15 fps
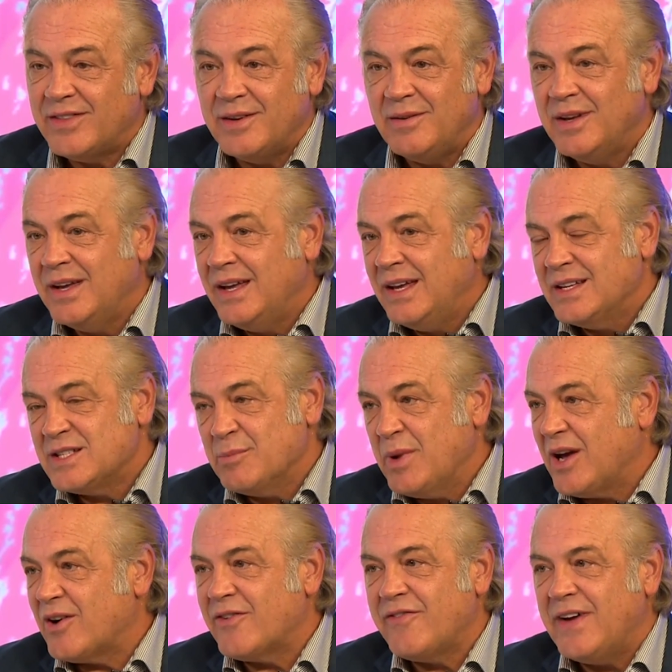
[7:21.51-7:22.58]
And as a
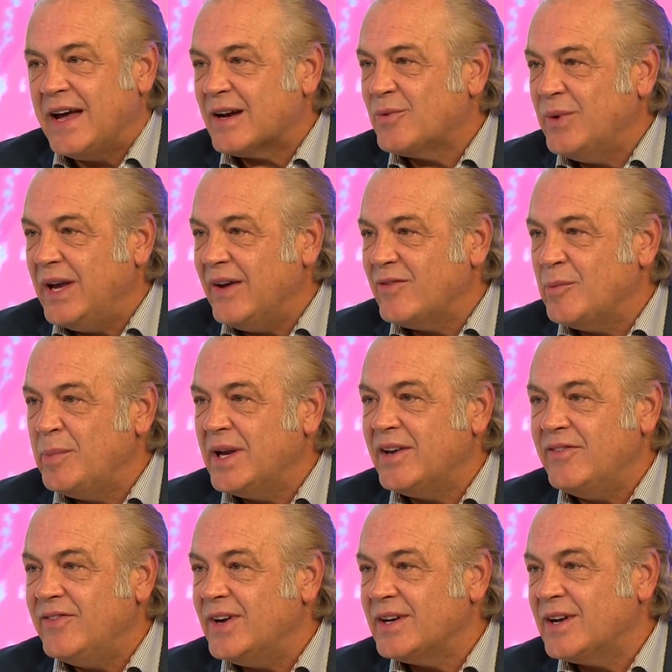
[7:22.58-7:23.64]
matter of fact, we have a big
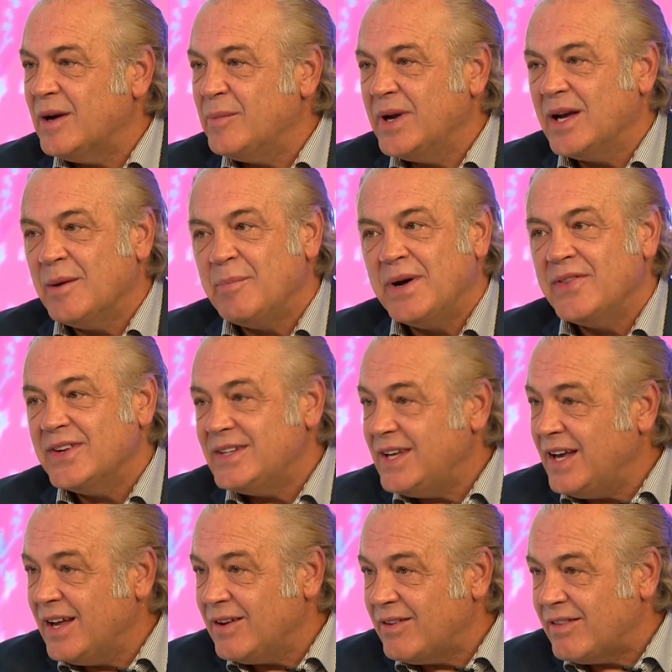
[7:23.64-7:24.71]
event coming up on the
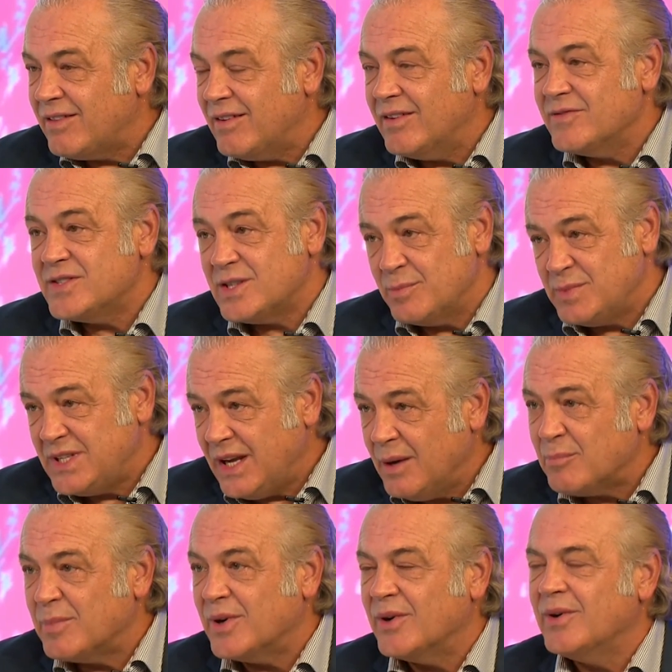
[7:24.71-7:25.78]
10th of
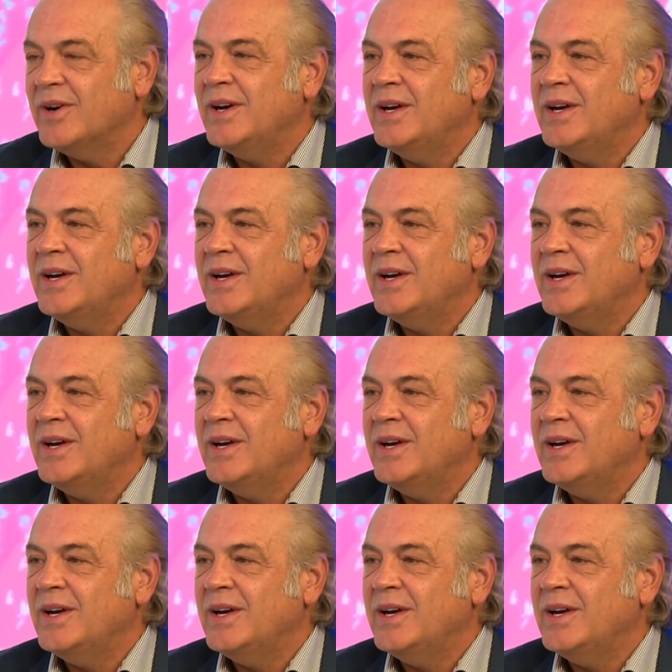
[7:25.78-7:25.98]
September